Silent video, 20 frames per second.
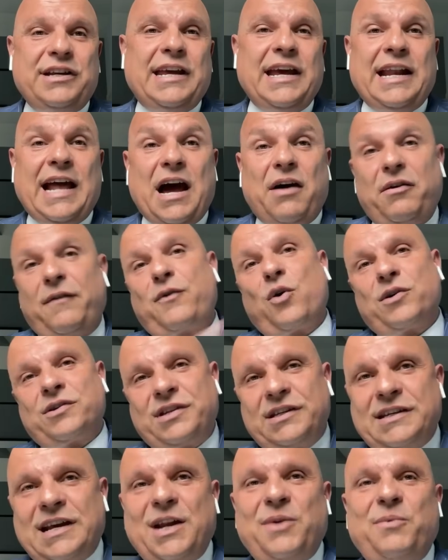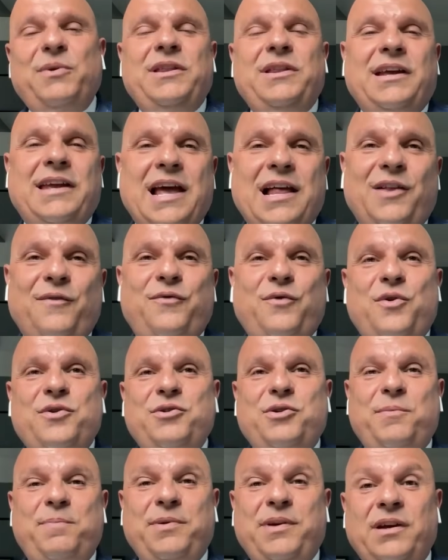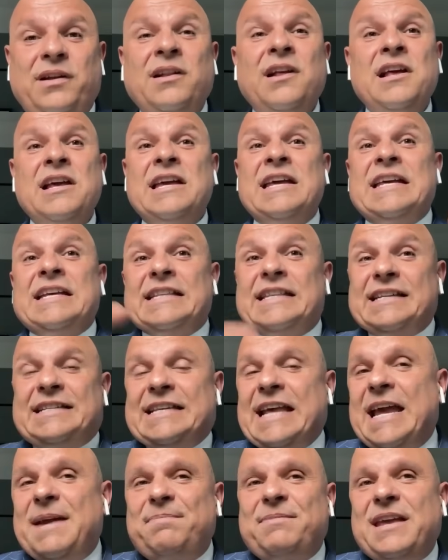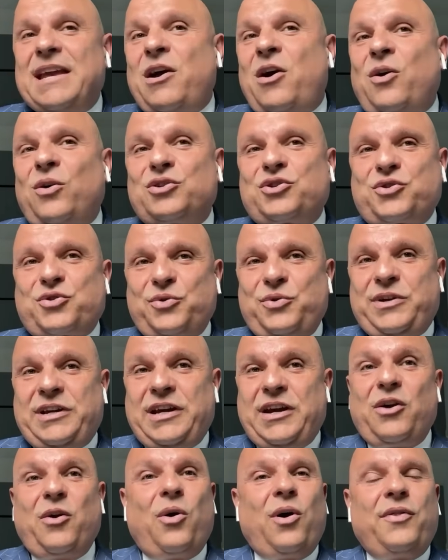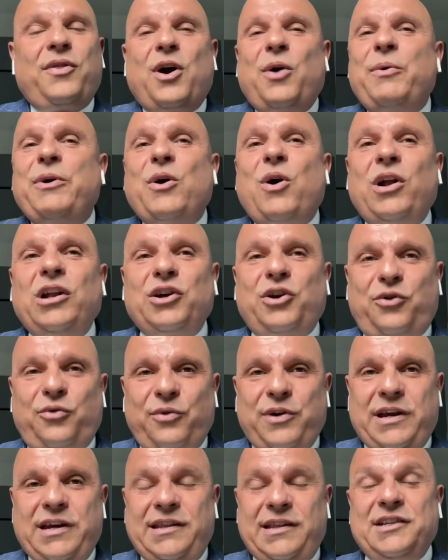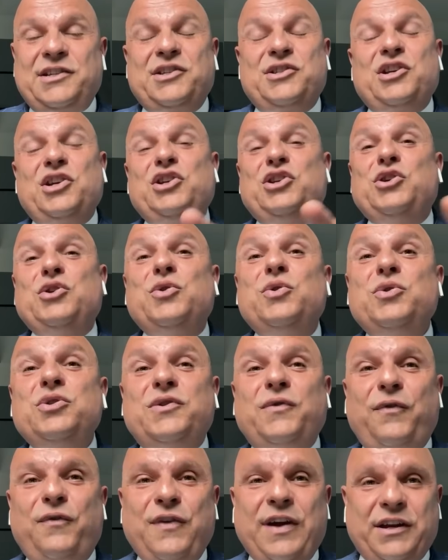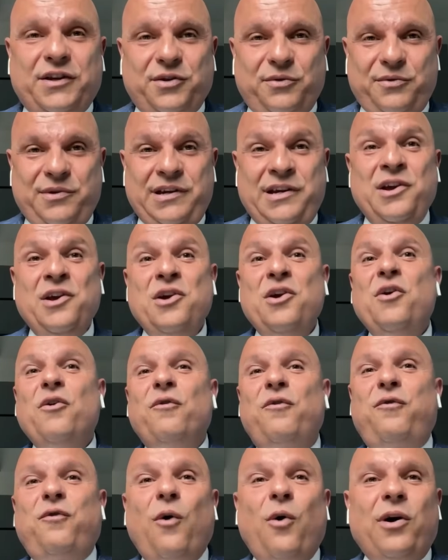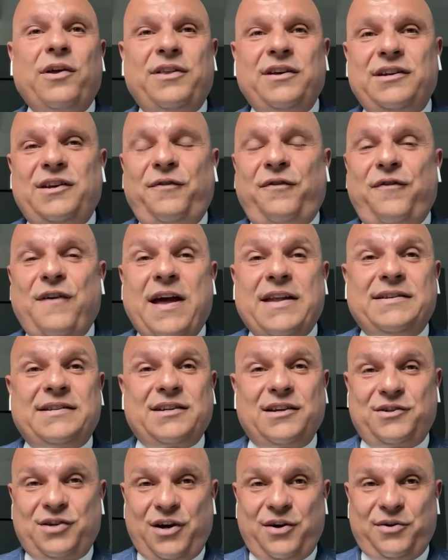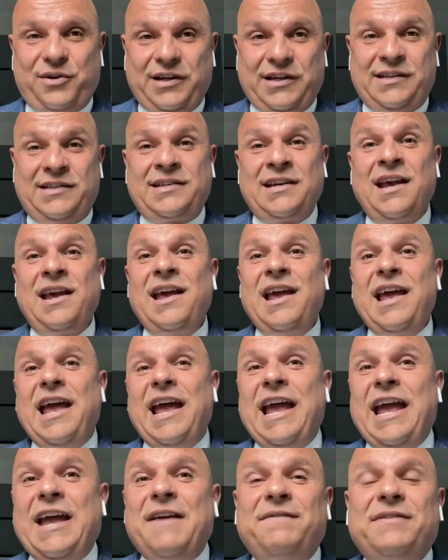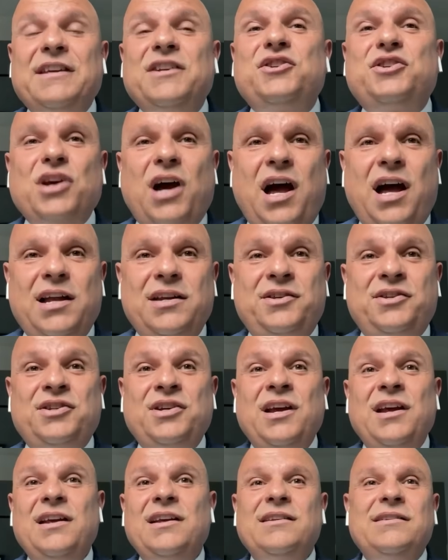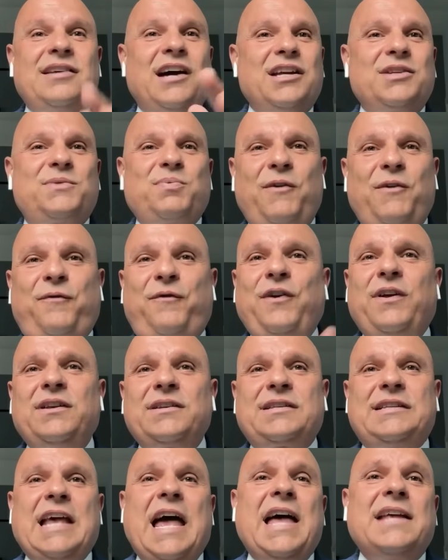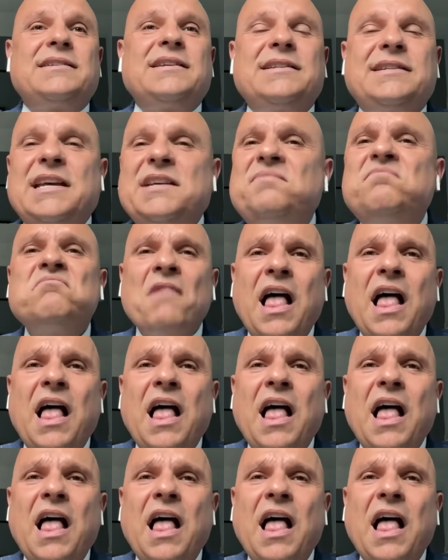get out. Of course, he's got to win the California appeal. The same thing holds true here. Although we all agree this is a huge victory for the defense attorneys, if the judge does what Phil says and says,